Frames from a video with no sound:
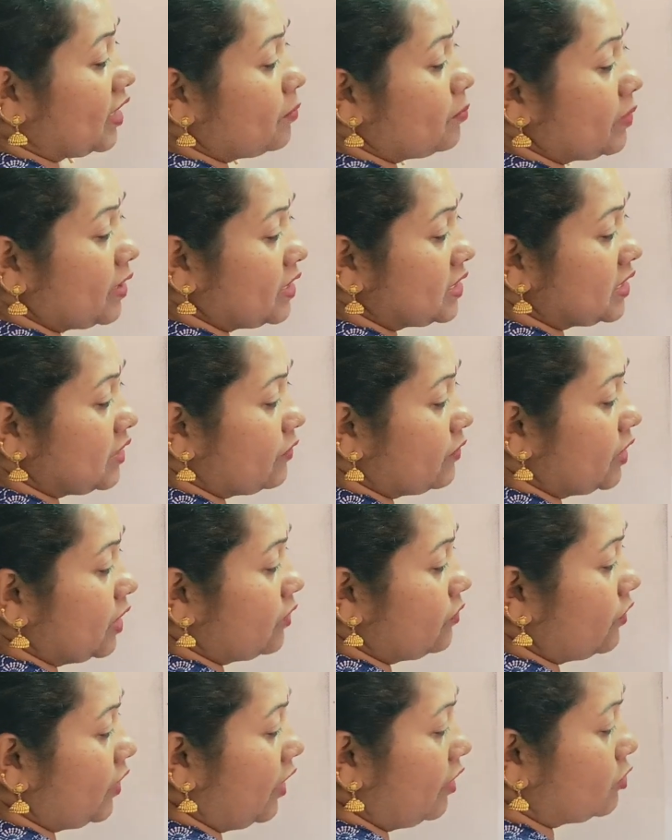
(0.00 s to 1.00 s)
number is
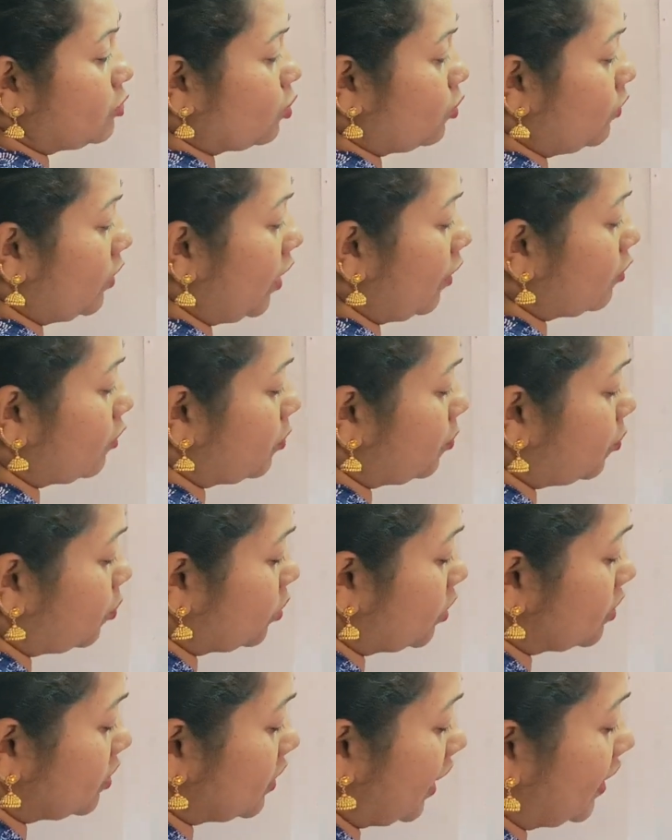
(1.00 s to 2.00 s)
75. So, we have to put
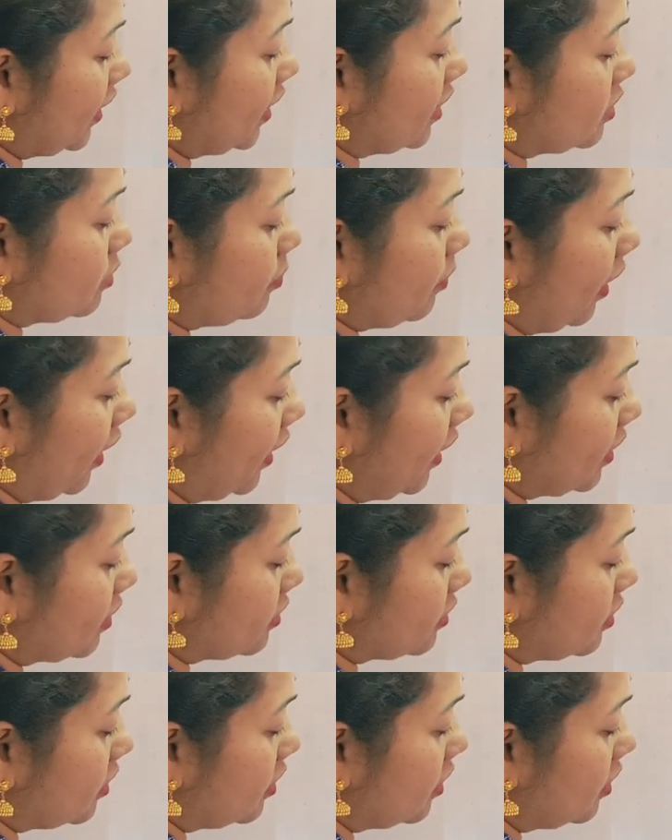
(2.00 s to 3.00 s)
the sign as minus.
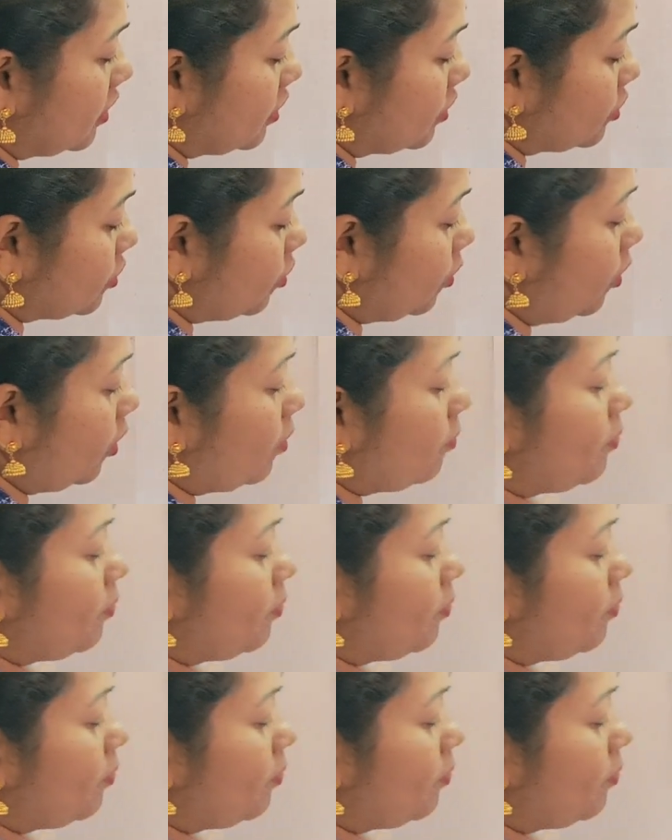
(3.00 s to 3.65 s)
So,